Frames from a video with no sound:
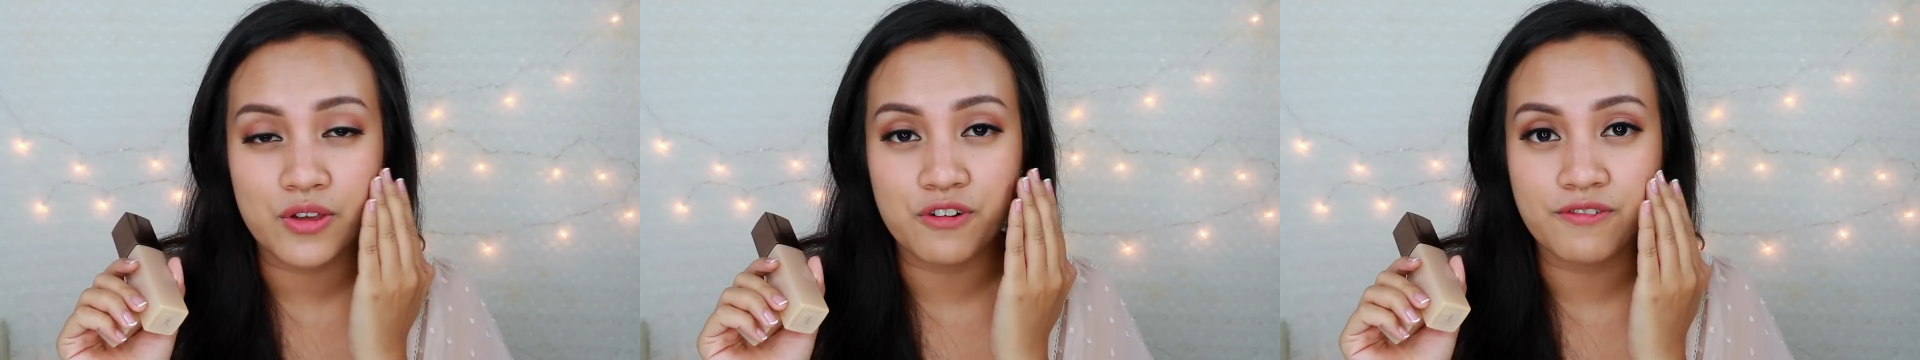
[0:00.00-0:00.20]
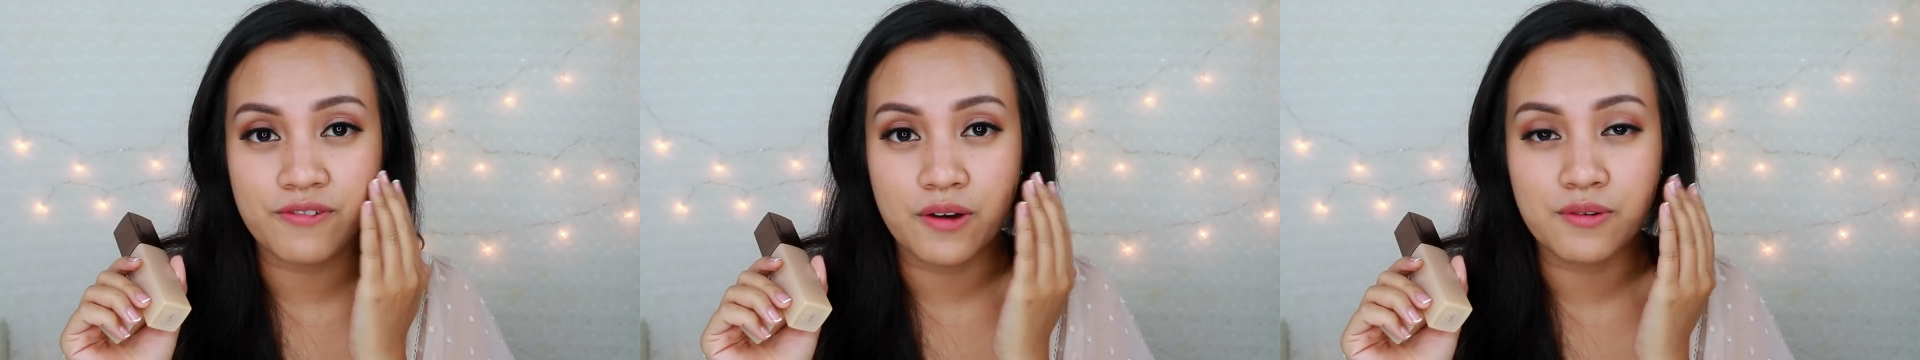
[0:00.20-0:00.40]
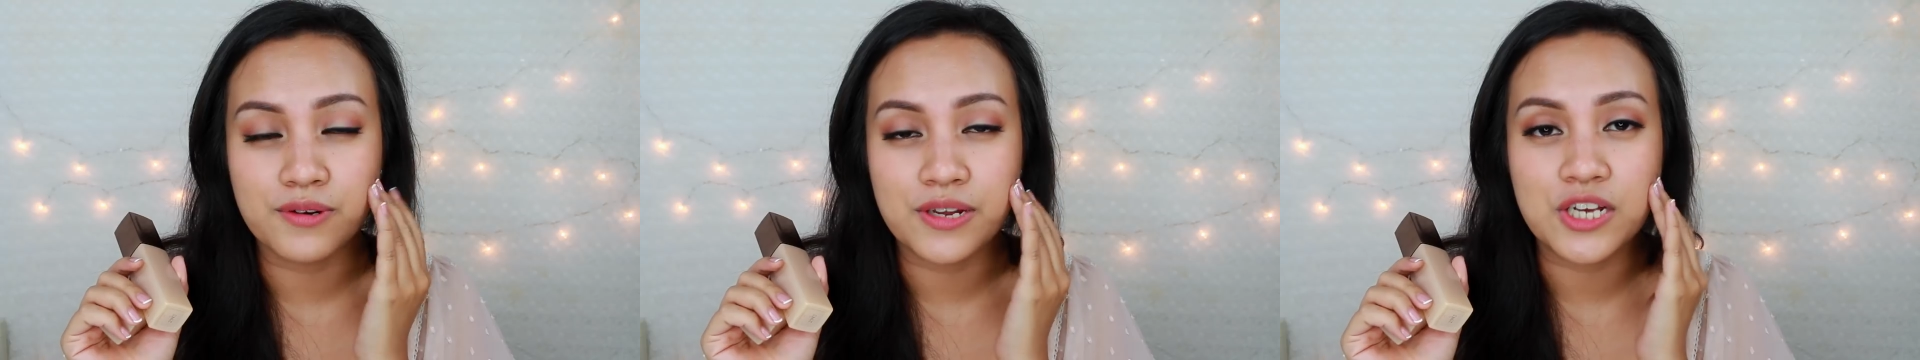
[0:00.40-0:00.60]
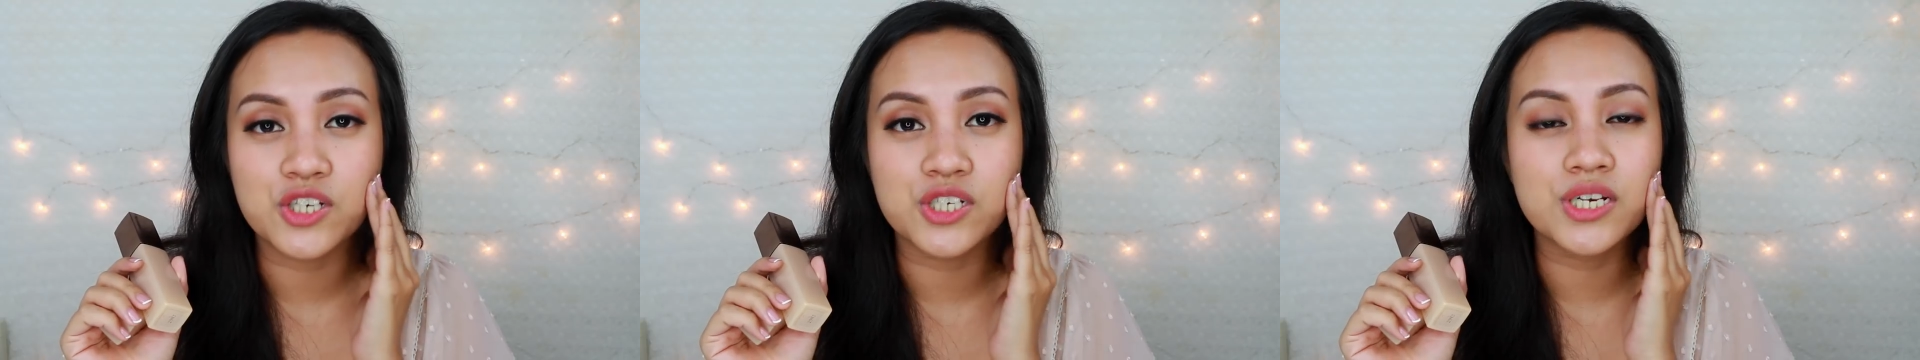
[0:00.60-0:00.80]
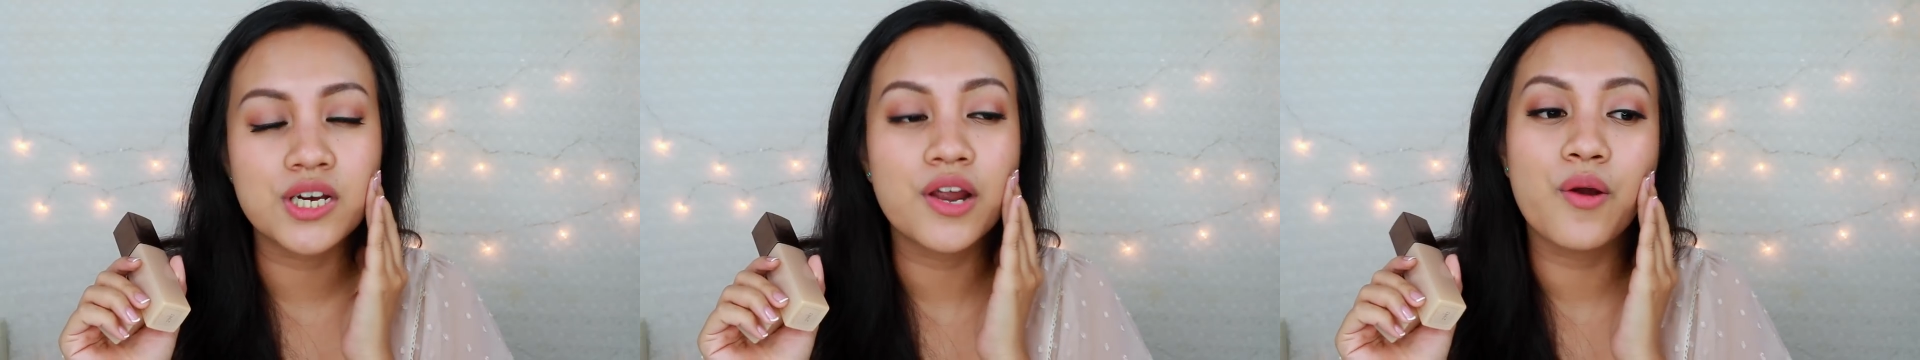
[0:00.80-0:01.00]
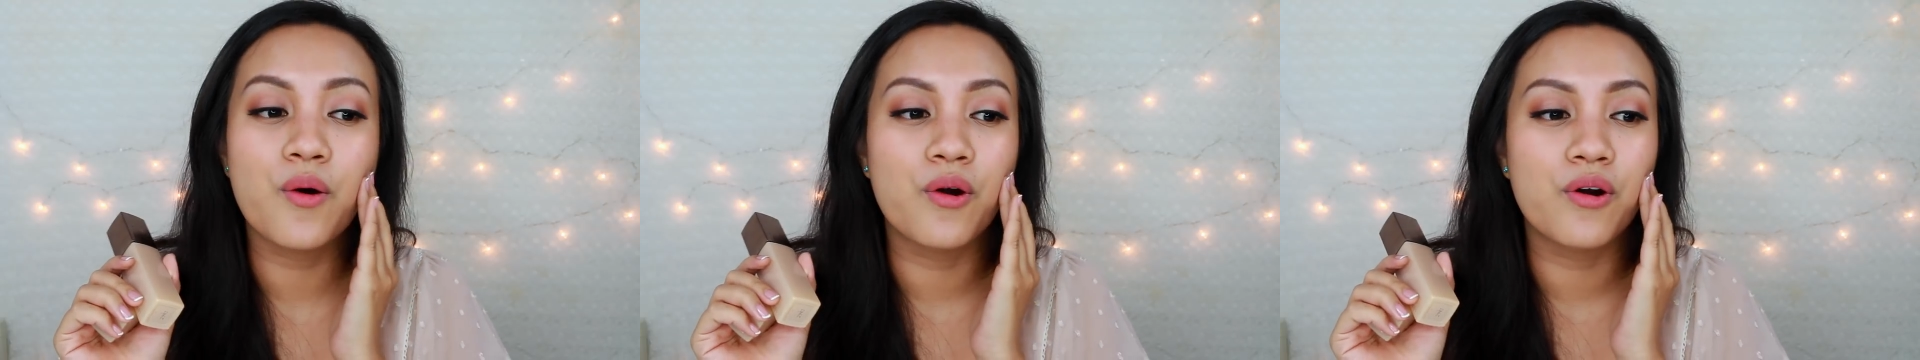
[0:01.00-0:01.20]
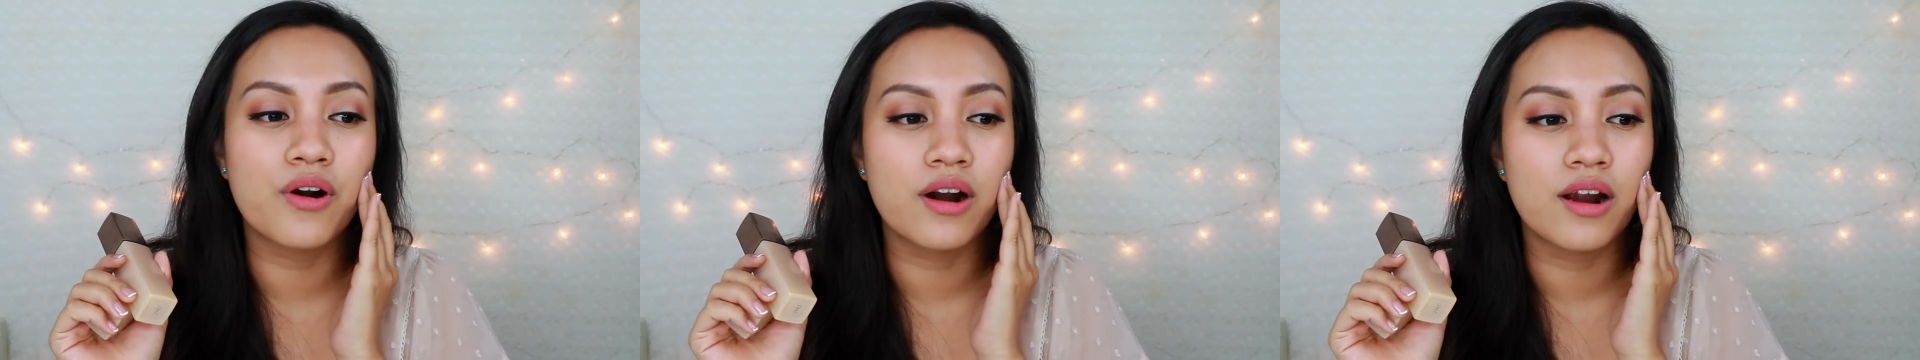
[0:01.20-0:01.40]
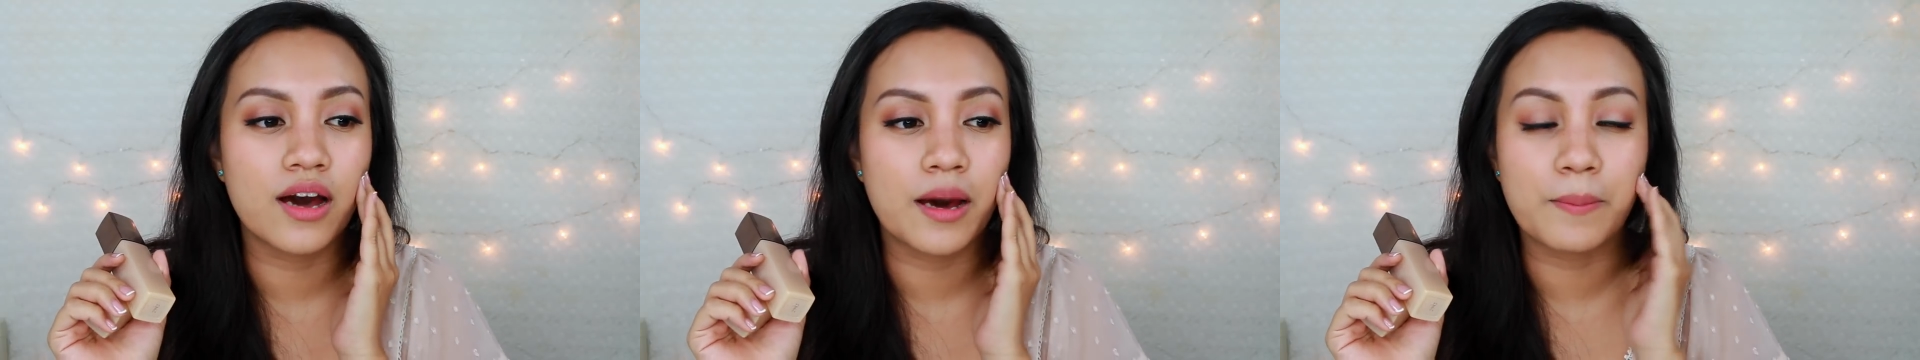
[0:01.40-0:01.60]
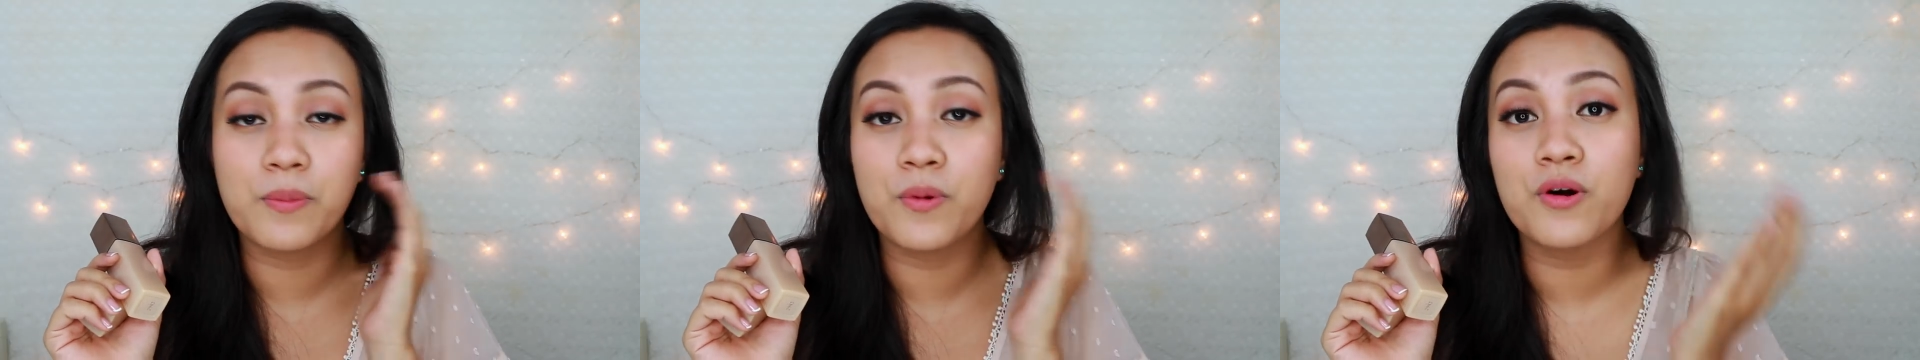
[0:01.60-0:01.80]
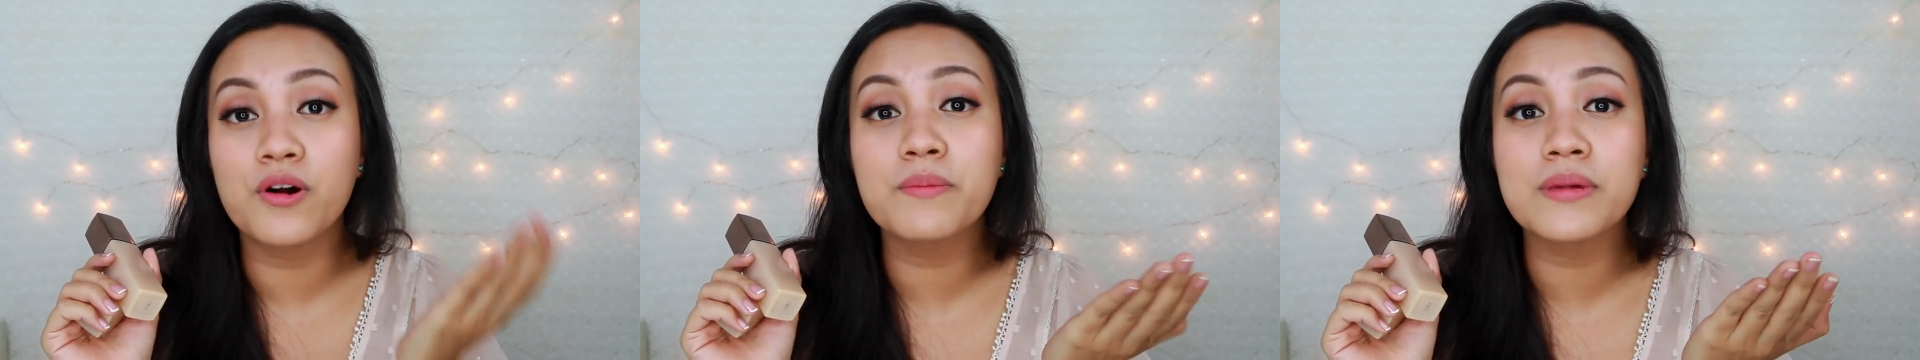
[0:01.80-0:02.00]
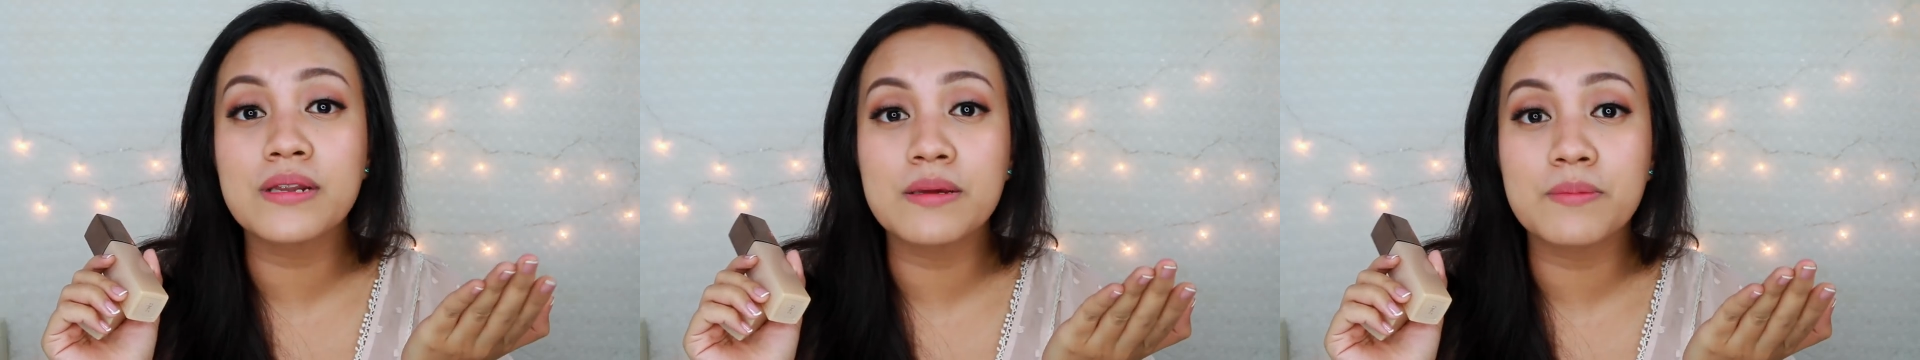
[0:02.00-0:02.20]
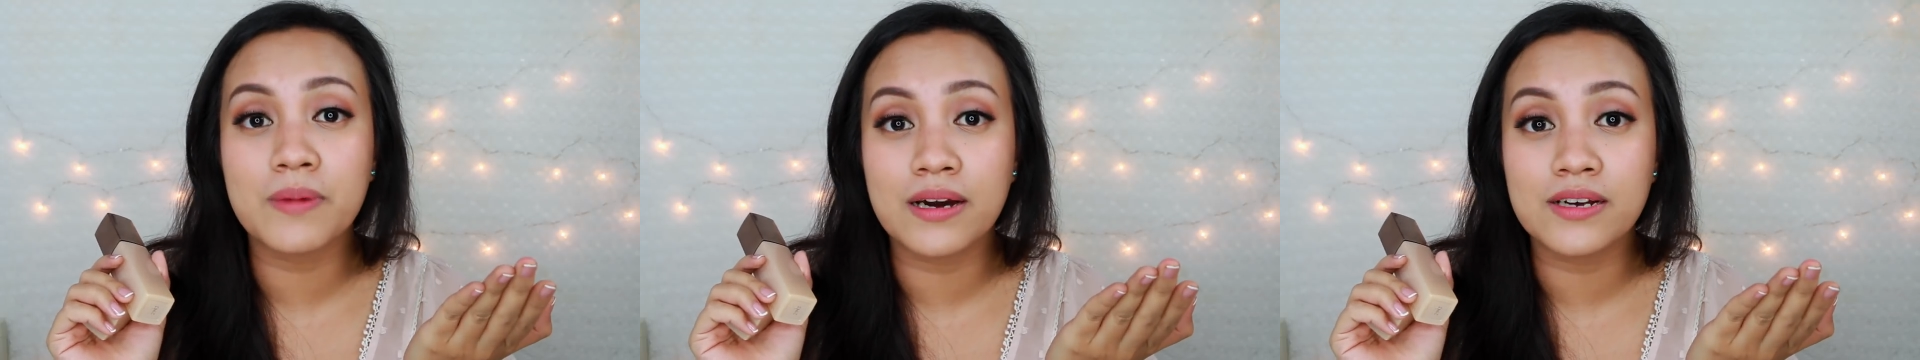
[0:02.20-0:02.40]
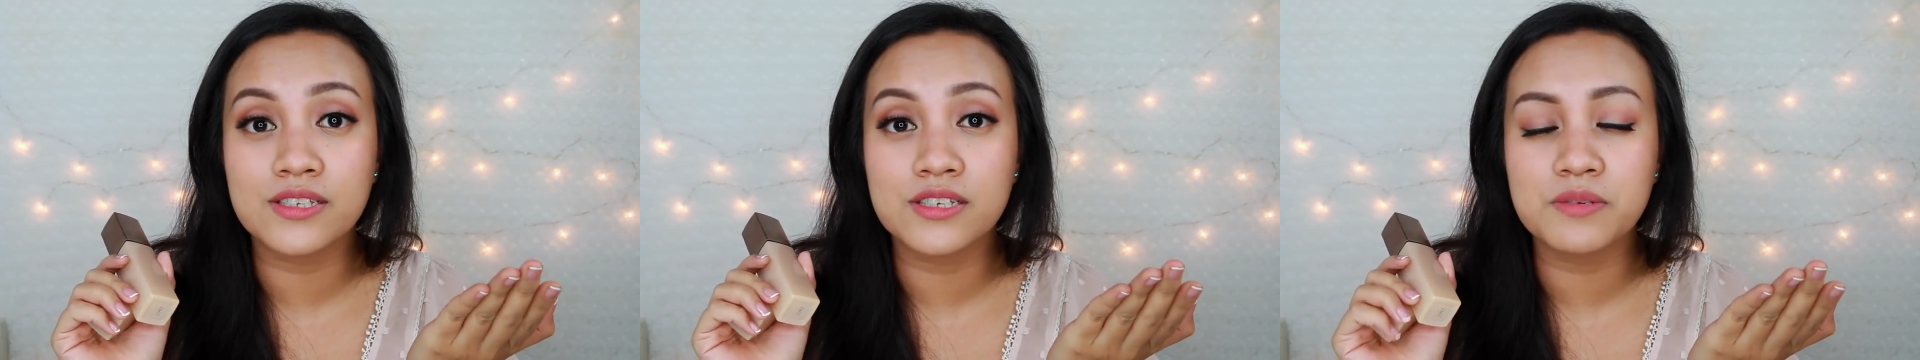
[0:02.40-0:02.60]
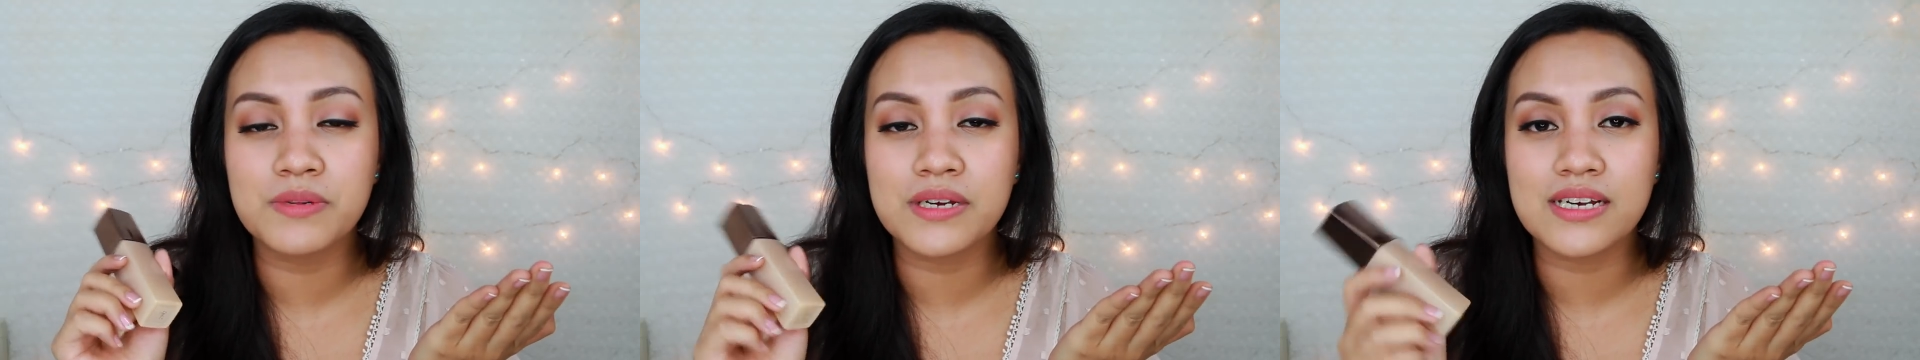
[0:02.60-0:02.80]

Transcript: your foundation or a pore minimizer,